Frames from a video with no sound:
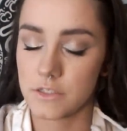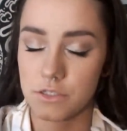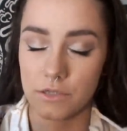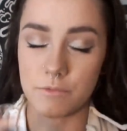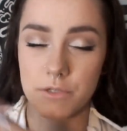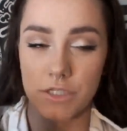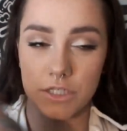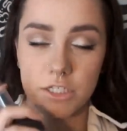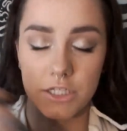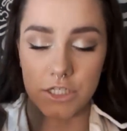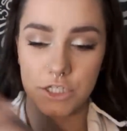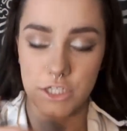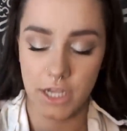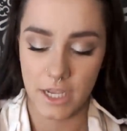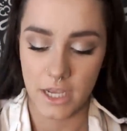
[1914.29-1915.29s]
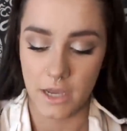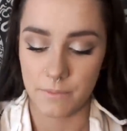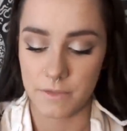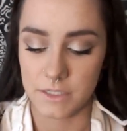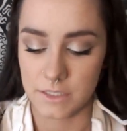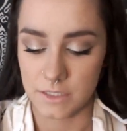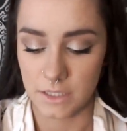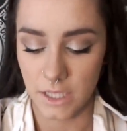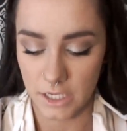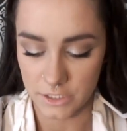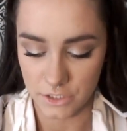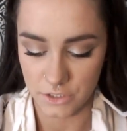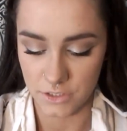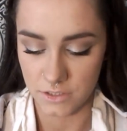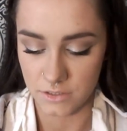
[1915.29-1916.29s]
So I'm just going to shake up this
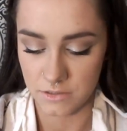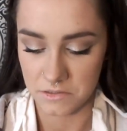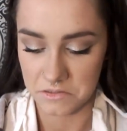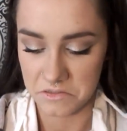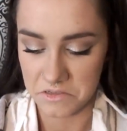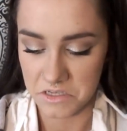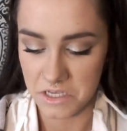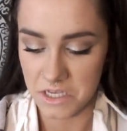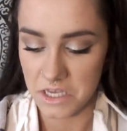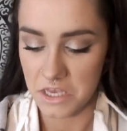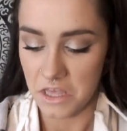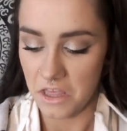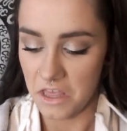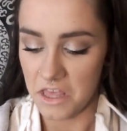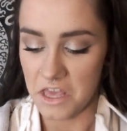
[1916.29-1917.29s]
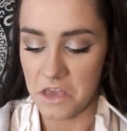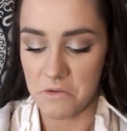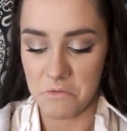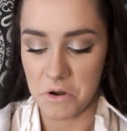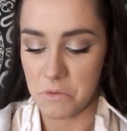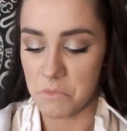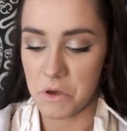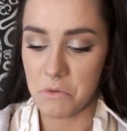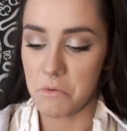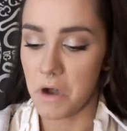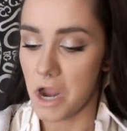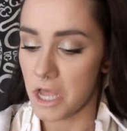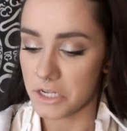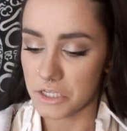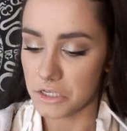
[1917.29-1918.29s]
Lush
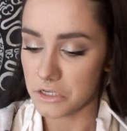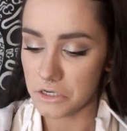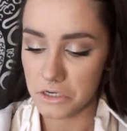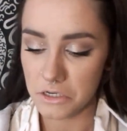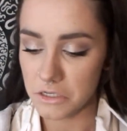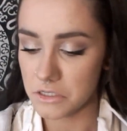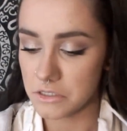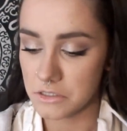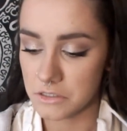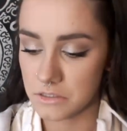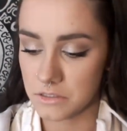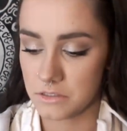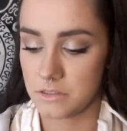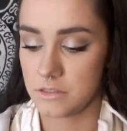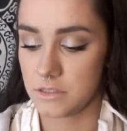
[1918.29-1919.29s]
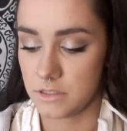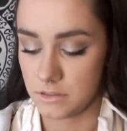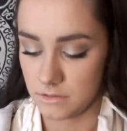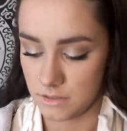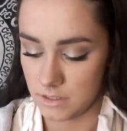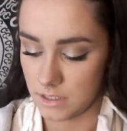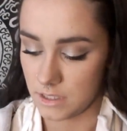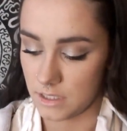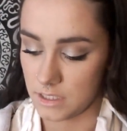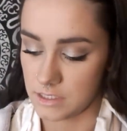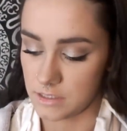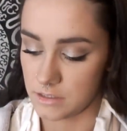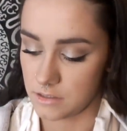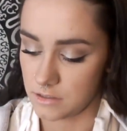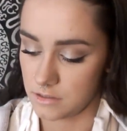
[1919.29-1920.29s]
Aromaterator,
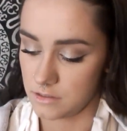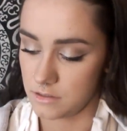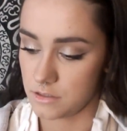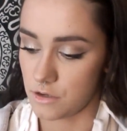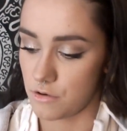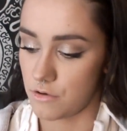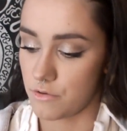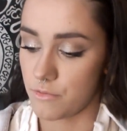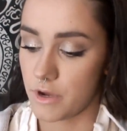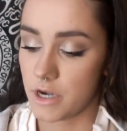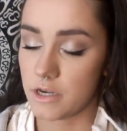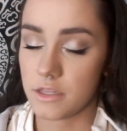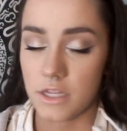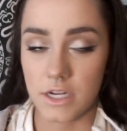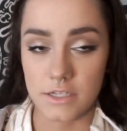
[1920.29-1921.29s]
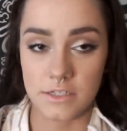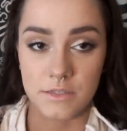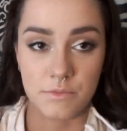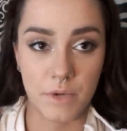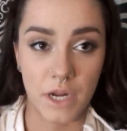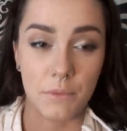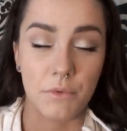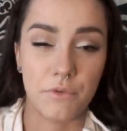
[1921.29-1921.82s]
this toner water that I sprayed